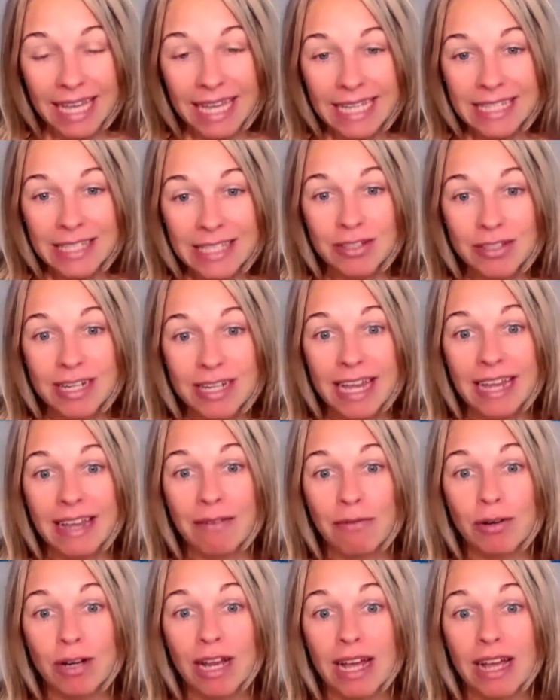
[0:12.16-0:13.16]
Today, I
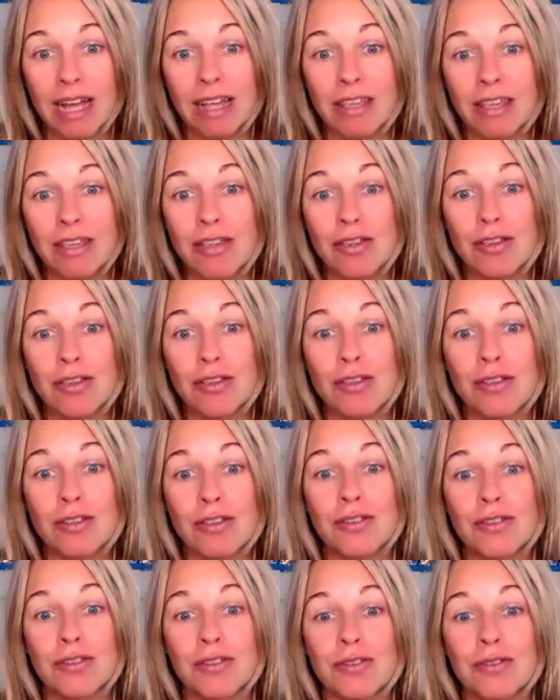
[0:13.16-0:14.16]
would like you
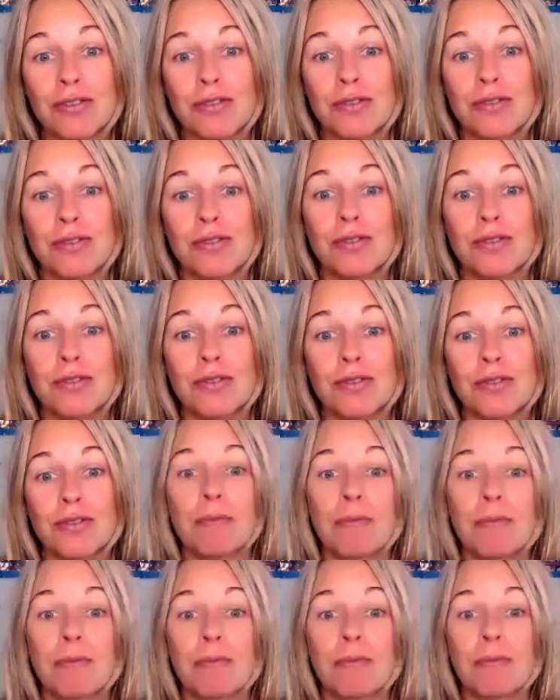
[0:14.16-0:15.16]
to
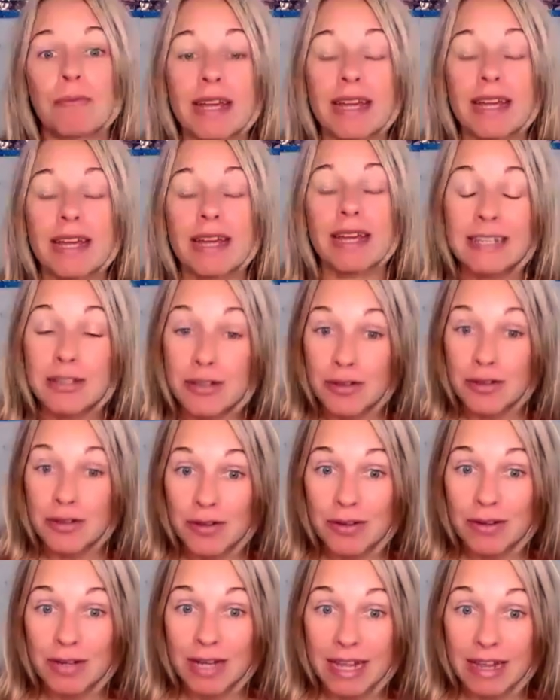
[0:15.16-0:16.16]
bring to
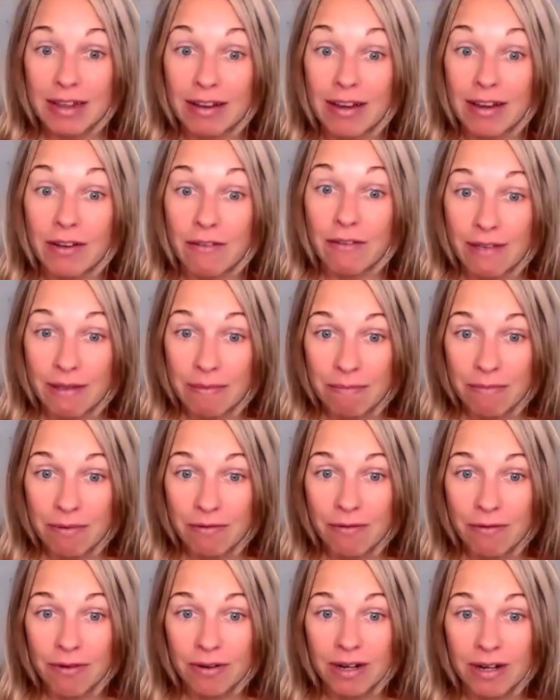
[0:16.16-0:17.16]
you the November
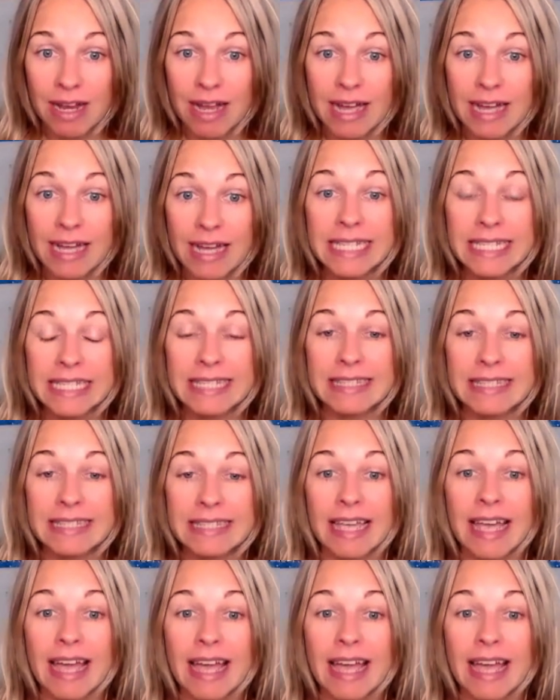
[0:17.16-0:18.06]
forecast.